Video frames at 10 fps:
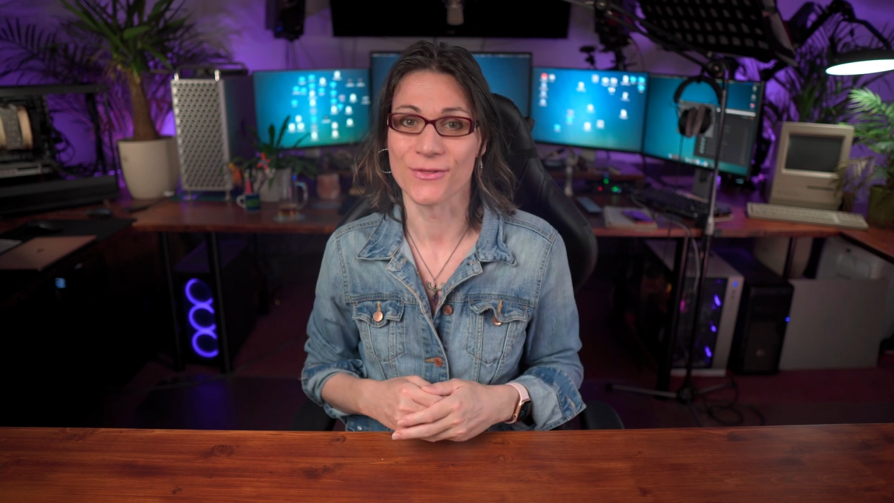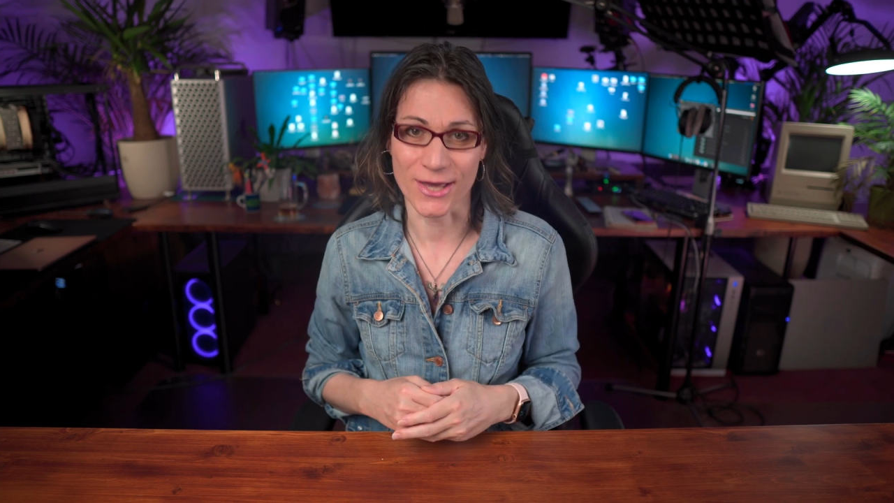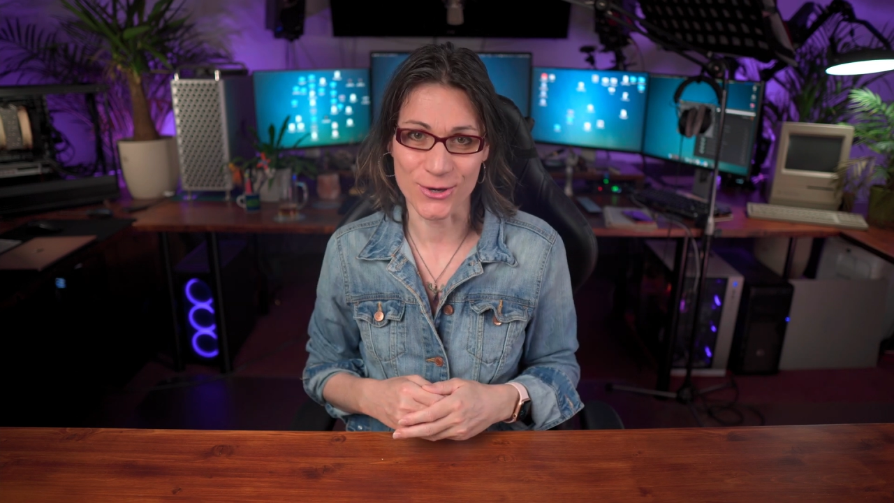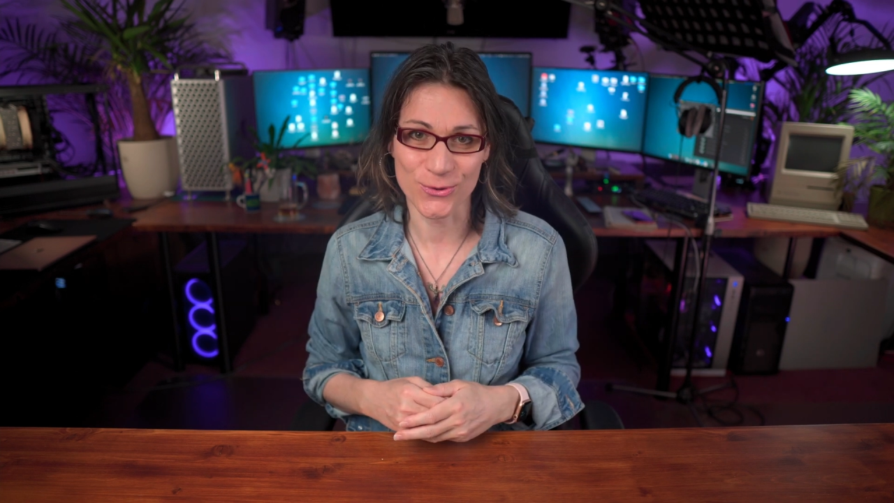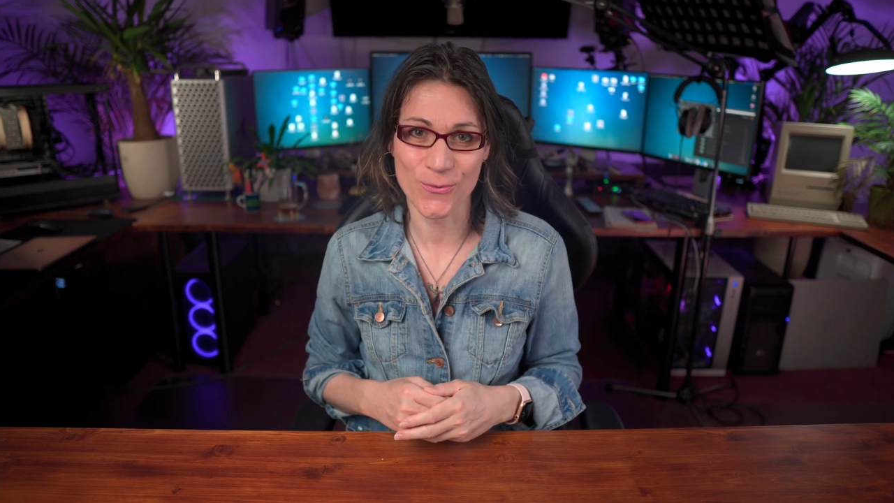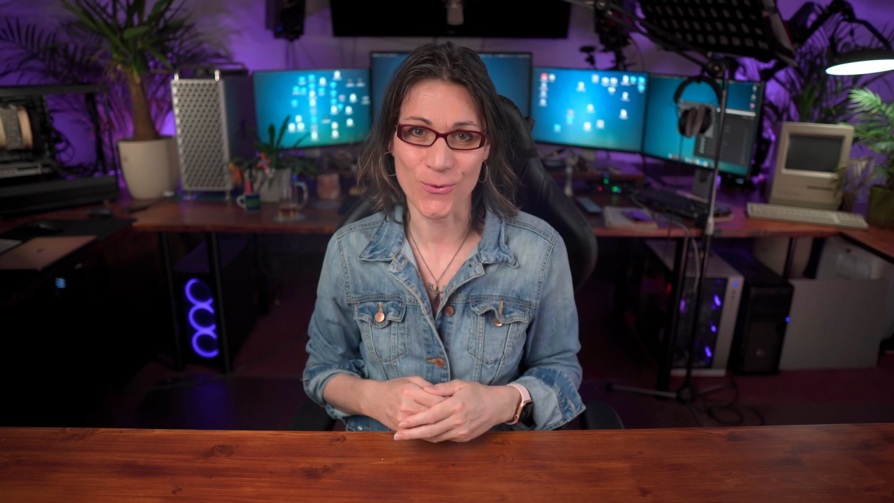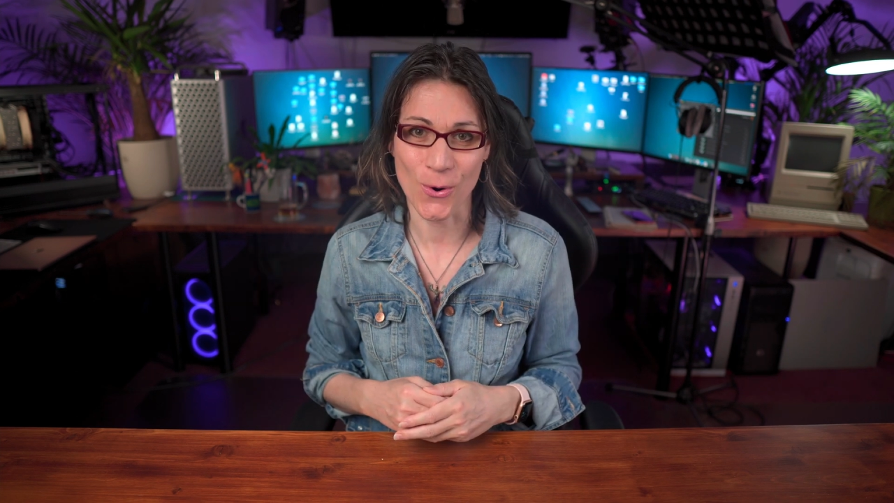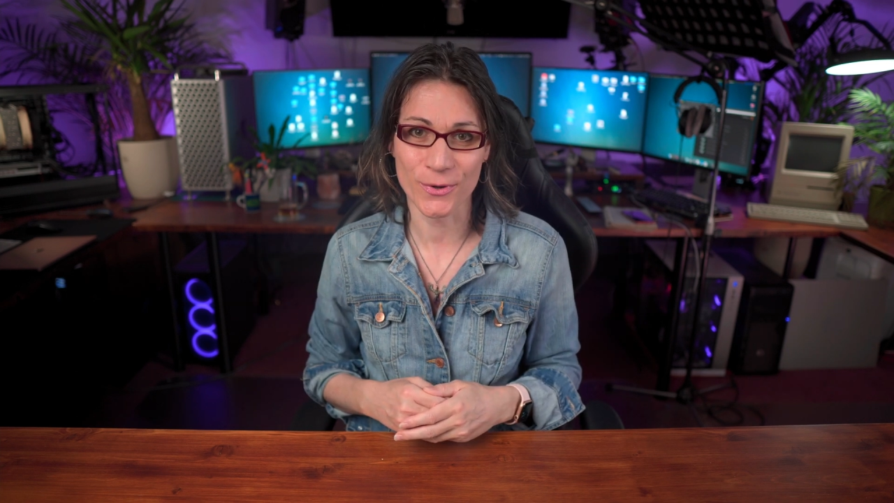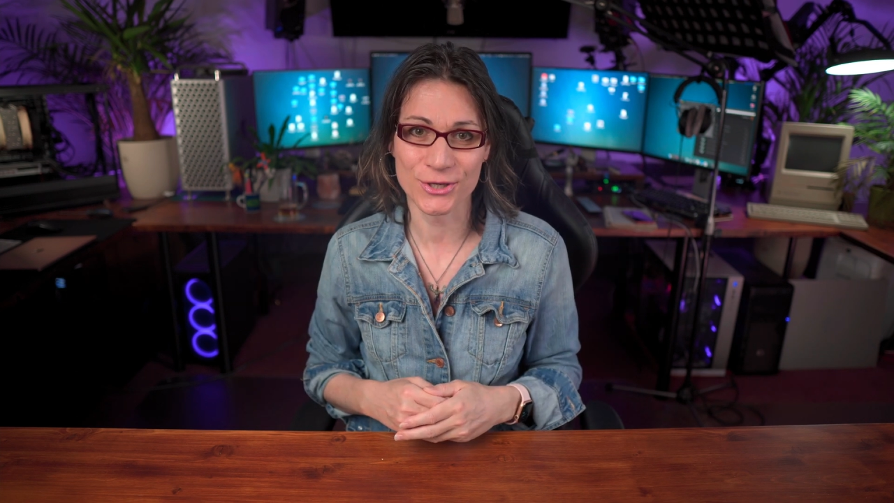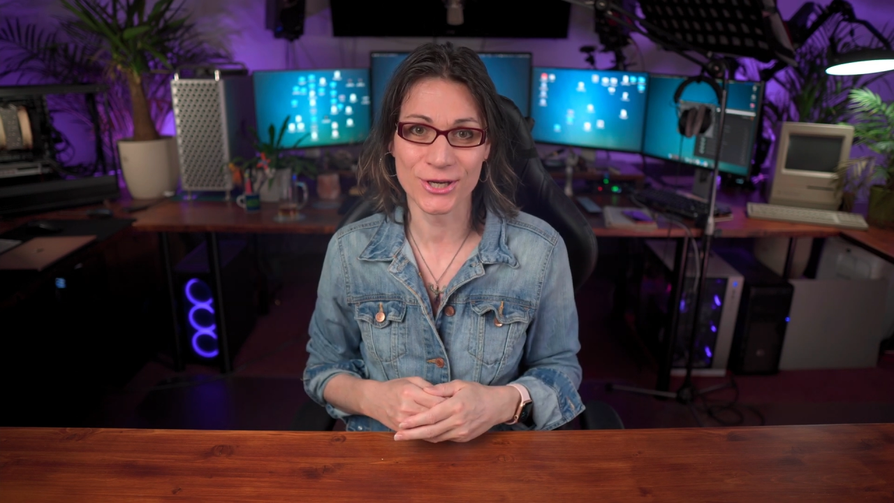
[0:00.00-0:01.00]
Thank you
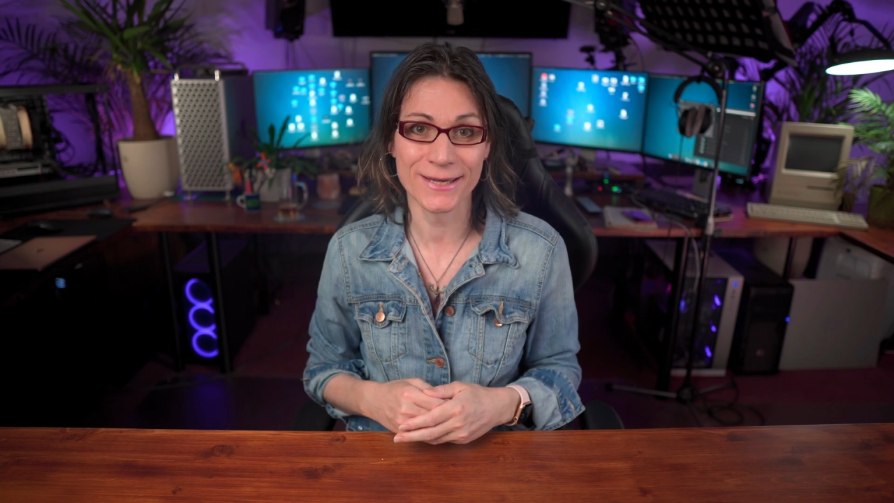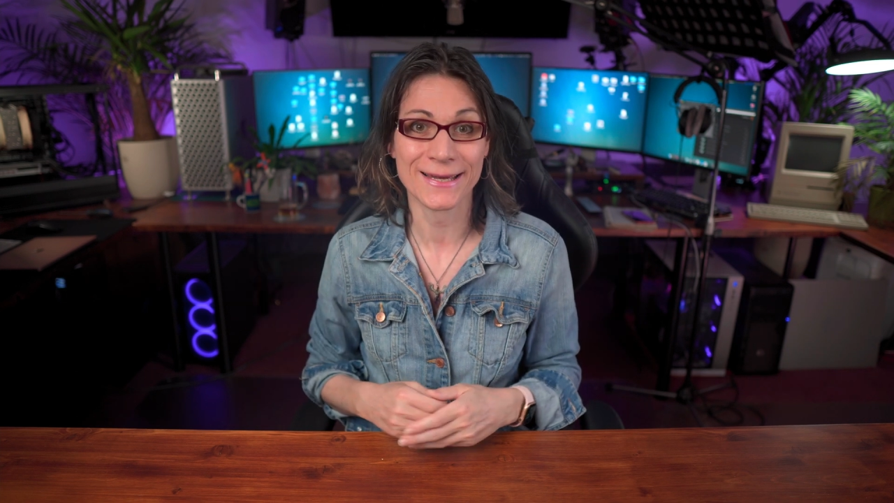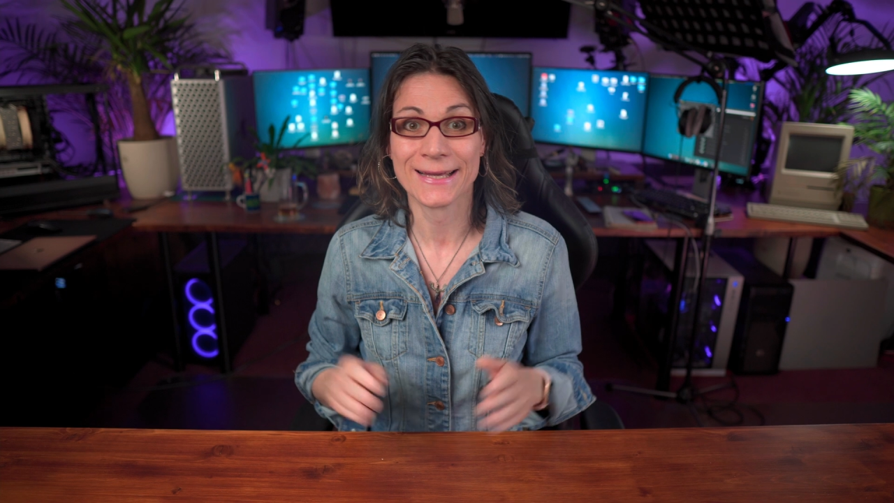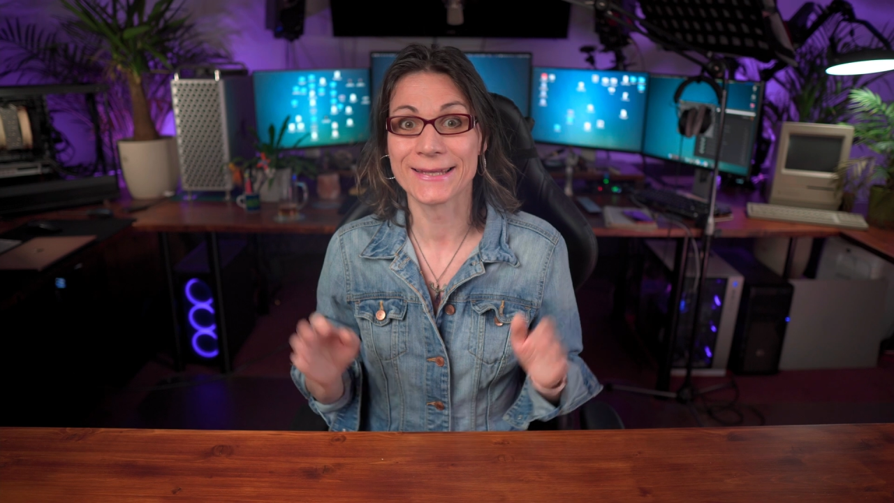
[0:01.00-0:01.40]
for watching,